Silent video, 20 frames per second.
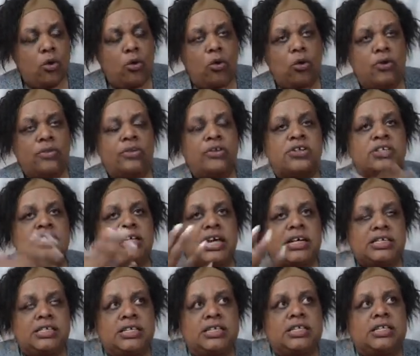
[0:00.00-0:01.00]
or there's
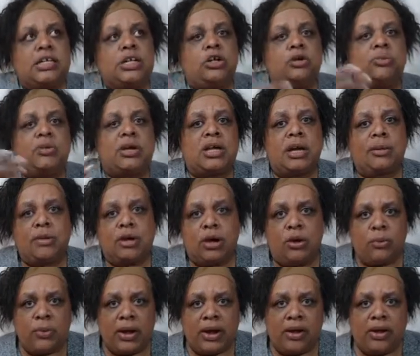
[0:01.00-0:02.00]
toxicity you're becoming
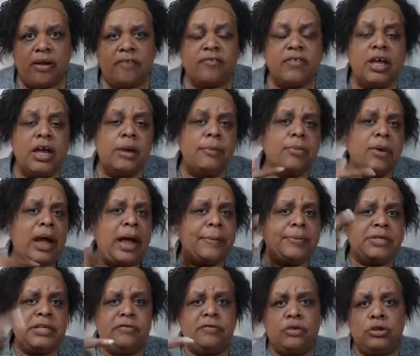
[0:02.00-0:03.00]
aware of,
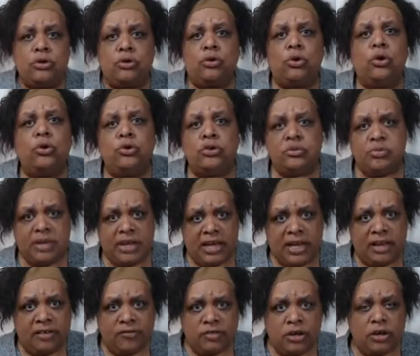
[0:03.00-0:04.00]
perhaps even your own
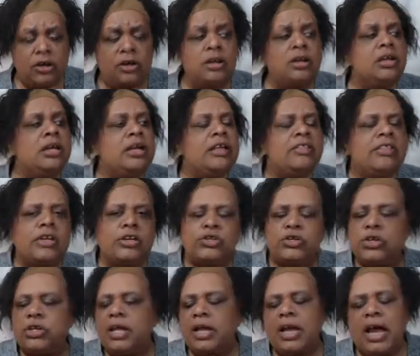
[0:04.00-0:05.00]
behavior that
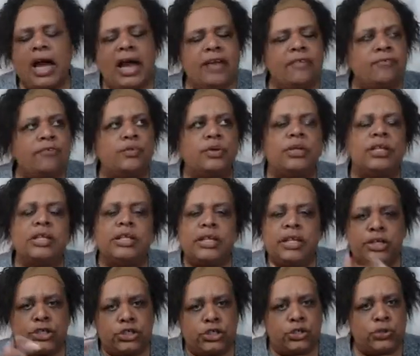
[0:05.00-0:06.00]
you're like, I've really
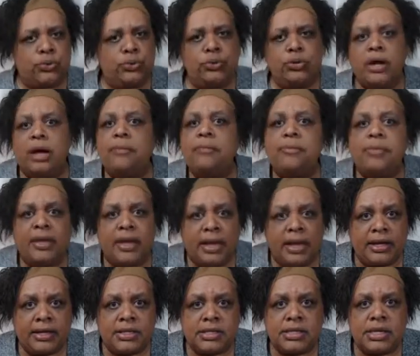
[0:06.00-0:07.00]
like screwed up
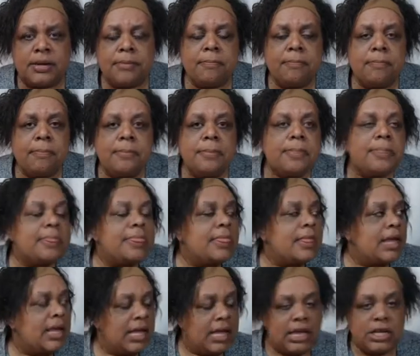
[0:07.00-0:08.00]
things
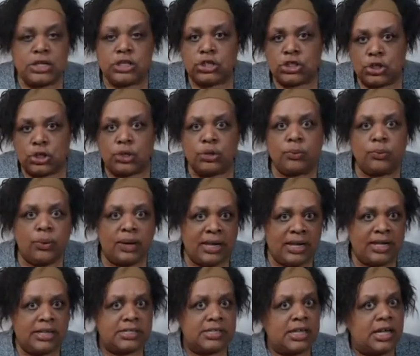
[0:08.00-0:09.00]
in certain
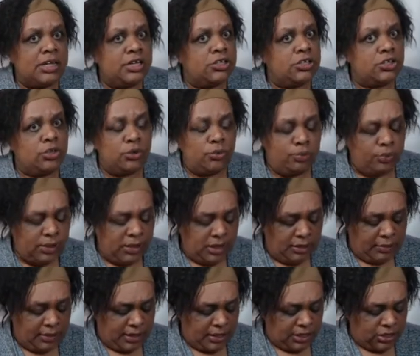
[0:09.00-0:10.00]
ways and you're really
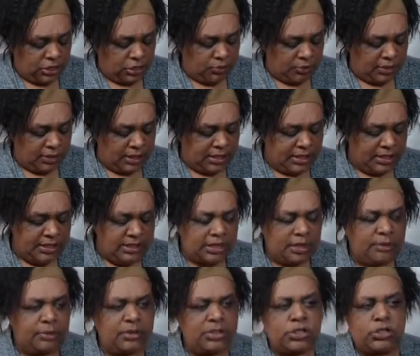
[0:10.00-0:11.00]
ready to release
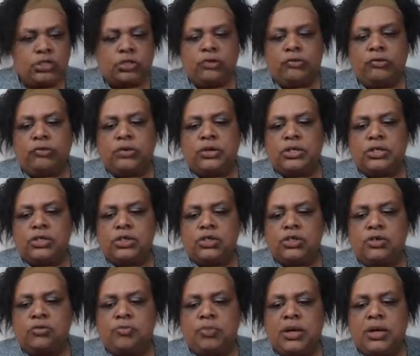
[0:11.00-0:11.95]
it with the two of crystals you